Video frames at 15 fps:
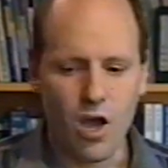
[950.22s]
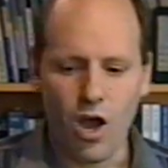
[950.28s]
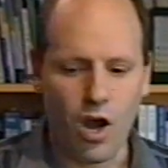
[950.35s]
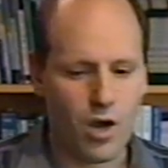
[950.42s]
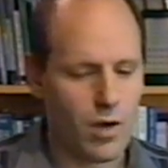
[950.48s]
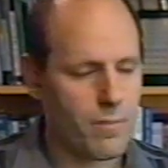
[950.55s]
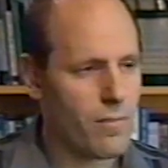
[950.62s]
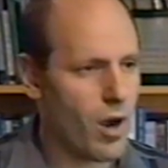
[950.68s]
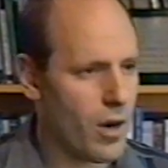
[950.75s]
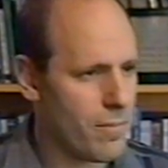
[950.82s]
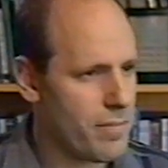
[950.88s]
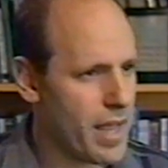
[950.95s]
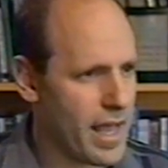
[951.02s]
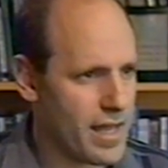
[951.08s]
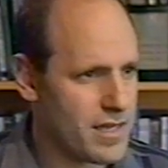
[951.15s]
Our
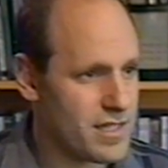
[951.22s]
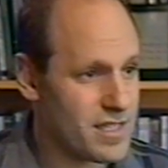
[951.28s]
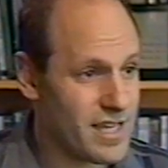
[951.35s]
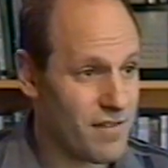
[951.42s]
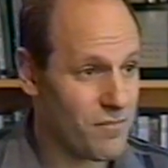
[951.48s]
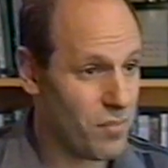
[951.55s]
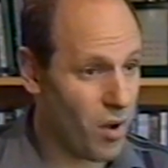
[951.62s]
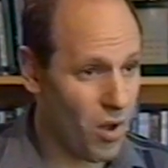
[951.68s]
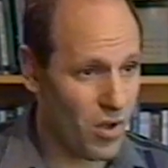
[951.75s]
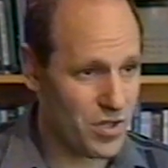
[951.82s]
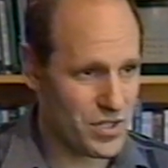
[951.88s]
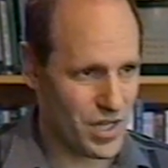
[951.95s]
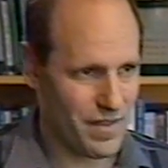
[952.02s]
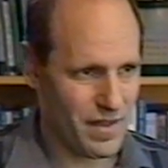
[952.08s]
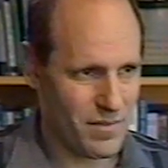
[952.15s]
pens have
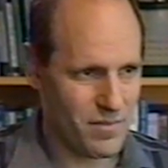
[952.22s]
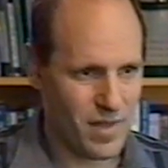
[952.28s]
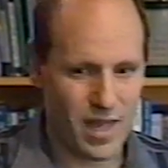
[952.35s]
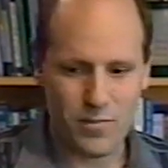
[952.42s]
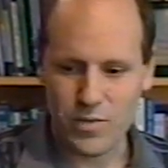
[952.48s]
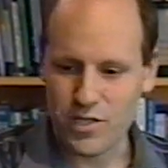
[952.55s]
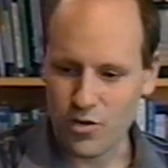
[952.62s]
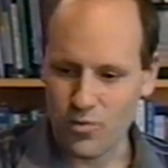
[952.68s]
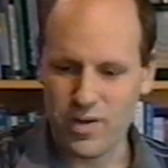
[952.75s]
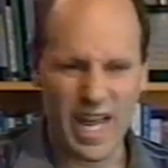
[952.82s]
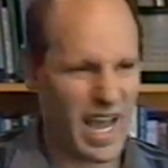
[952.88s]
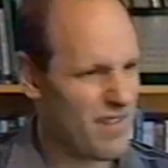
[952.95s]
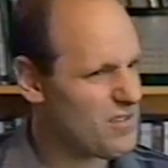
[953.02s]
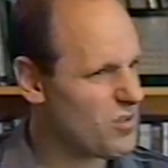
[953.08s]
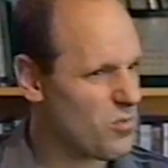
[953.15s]
balls on them, and we don't
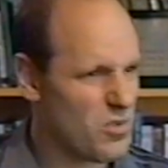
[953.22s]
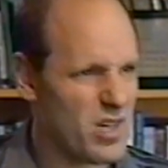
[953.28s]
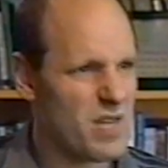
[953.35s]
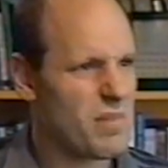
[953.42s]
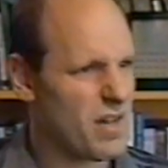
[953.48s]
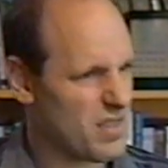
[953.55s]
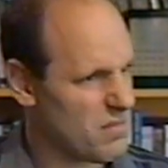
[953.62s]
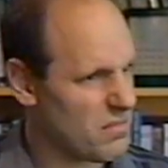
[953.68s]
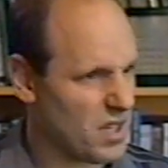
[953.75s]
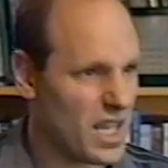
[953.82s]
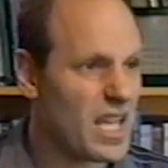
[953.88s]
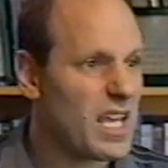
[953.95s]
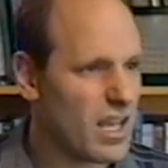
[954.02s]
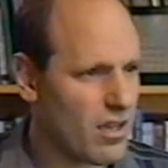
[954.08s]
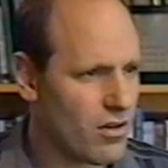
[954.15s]
have to worry about them
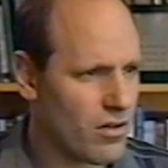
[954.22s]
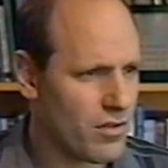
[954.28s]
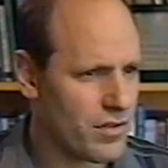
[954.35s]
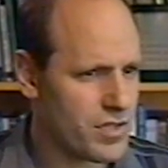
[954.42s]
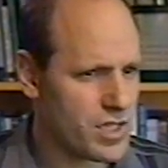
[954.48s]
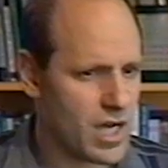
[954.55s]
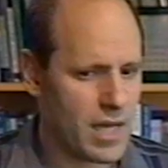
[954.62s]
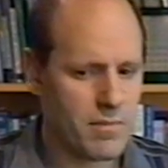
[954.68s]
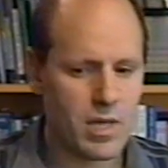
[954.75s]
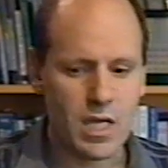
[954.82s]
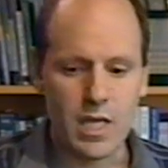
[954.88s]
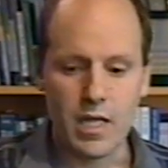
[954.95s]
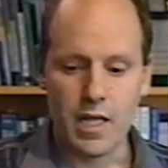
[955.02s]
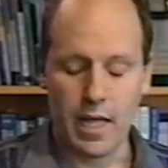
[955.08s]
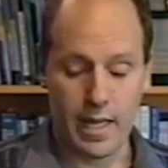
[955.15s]
leaking all the time.
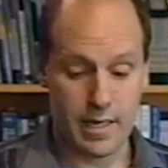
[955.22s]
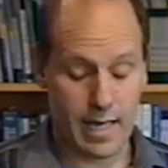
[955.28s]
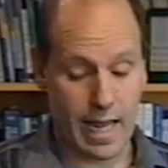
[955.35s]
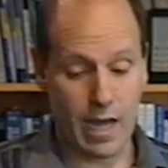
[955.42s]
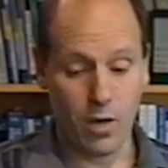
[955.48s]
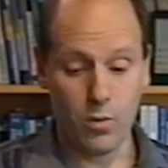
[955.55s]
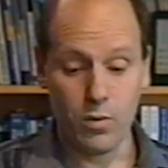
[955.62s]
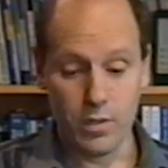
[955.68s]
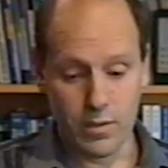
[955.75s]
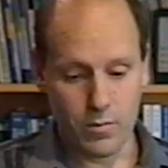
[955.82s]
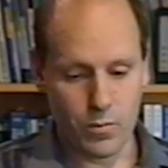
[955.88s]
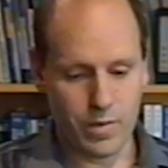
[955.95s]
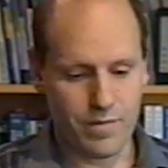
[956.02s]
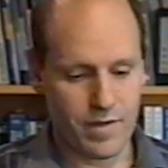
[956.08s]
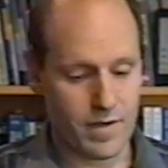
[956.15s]
And now
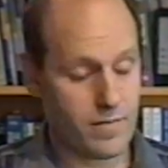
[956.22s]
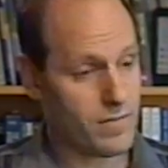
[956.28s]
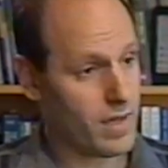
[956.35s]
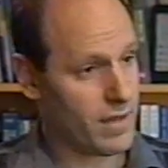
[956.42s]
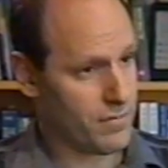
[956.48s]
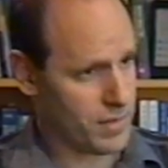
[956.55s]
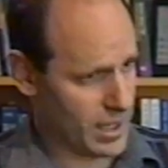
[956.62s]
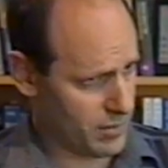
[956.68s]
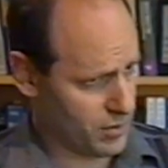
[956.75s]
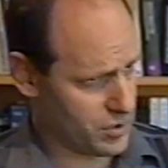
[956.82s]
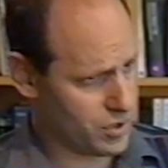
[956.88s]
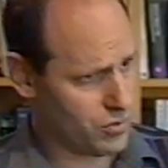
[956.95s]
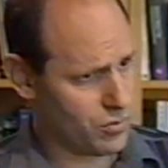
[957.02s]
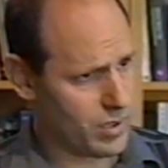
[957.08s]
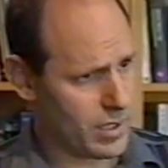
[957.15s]
we've even able
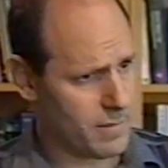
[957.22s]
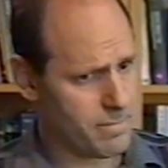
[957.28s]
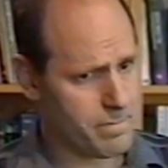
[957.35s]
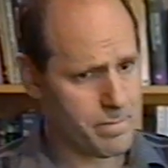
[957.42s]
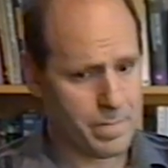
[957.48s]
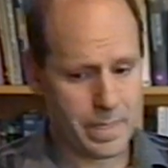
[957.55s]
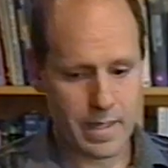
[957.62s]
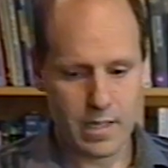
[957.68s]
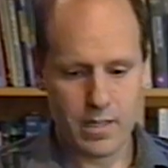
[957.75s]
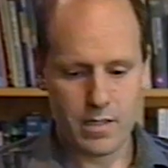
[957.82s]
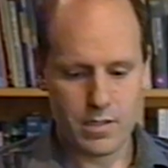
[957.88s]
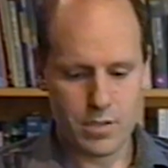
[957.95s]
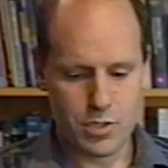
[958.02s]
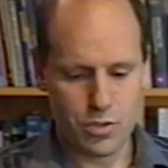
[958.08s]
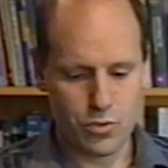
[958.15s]
to
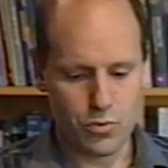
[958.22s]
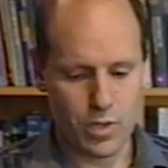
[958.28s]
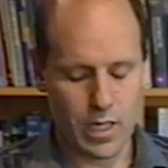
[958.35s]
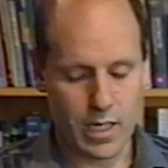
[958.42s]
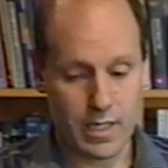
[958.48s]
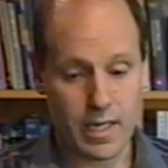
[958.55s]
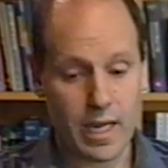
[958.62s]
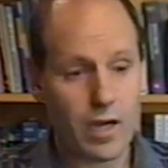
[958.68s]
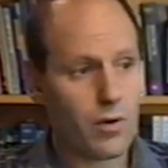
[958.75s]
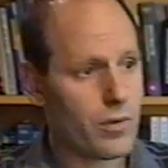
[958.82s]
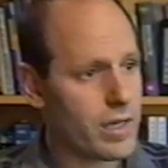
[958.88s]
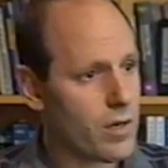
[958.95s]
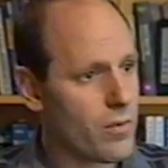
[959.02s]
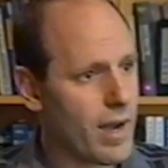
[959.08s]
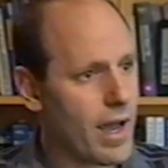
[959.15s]

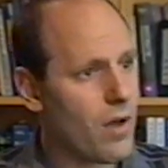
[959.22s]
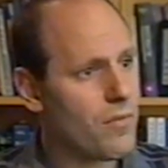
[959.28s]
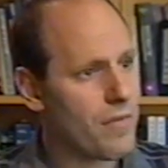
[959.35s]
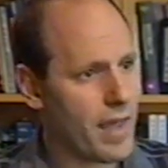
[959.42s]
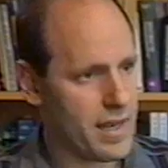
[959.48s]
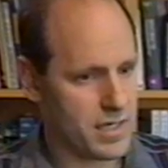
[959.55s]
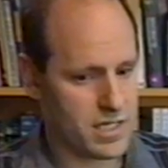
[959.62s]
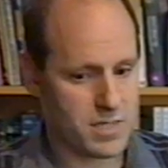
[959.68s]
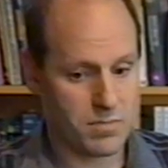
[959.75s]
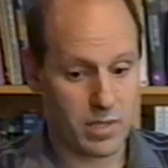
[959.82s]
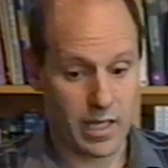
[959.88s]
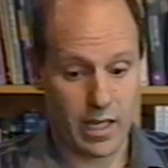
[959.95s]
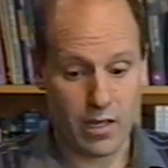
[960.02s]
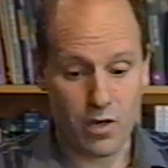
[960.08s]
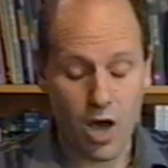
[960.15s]
carry around that
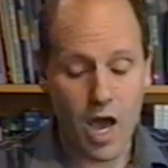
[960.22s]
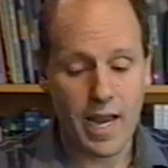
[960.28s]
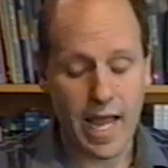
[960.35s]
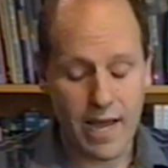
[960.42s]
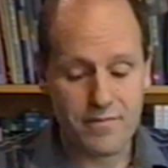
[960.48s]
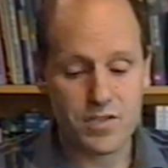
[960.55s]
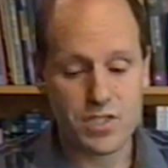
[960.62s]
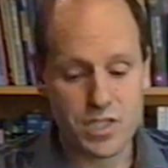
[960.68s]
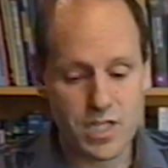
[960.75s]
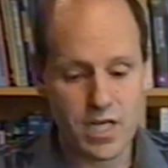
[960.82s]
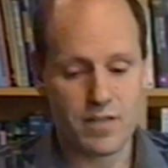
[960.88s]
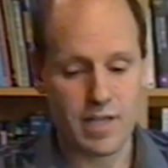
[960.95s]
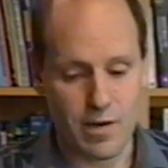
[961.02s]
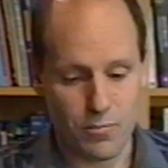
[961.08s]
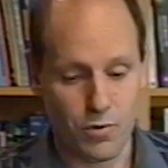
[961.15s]
display and not have to sit
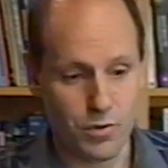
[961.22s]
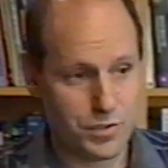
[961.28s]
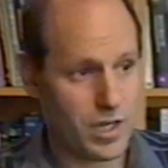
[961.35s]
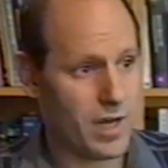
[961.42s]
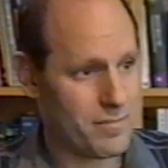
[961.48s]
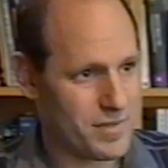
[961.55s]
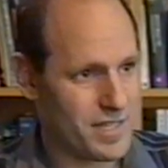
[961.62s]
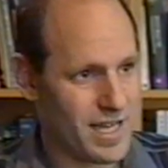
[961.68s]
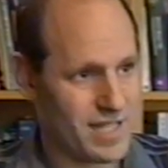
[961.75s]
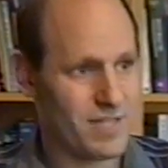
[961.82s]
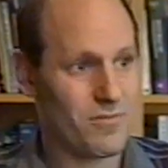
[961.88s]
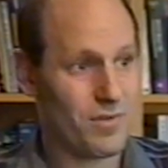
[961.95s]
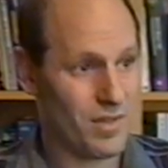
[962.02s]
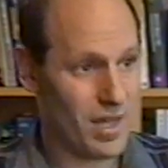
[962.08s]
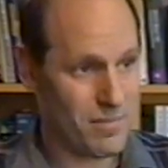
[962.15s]
at that roll-top
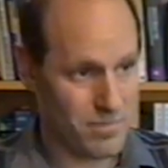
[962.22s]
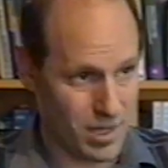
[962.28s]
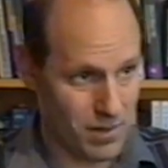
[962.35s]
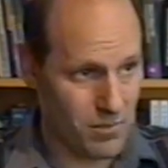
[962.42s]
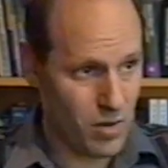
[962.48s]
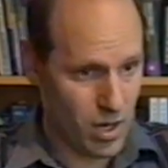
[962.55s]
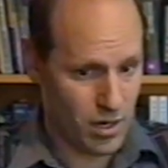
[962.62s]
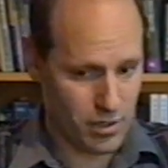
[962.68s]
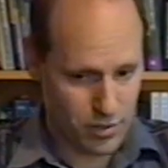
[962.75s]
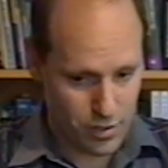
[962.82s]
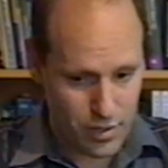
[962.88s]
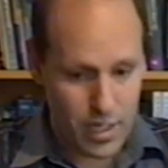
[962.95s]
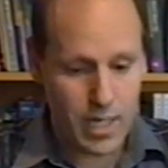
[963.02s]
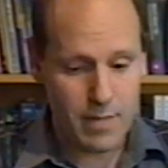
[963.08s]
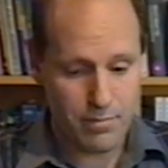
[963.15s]
desk with that big monitor,
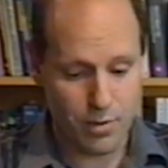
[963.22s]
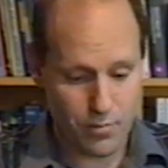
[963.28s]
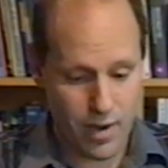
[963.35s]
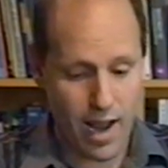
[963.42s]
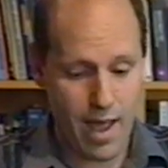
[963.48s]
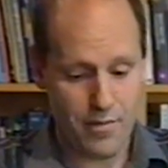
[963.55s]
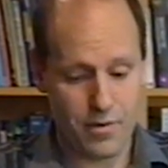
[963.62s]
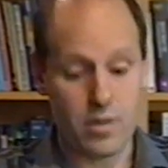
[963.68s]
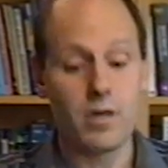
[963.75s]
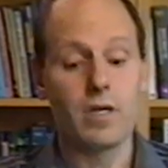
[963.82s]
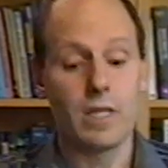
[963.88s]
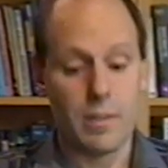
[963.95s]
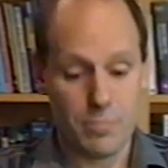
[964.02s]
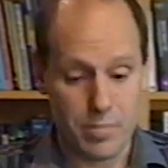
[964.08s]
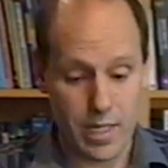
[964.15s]
but rather
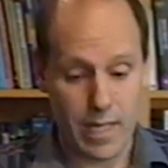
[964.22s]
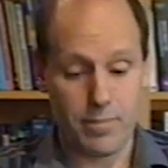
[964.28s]
be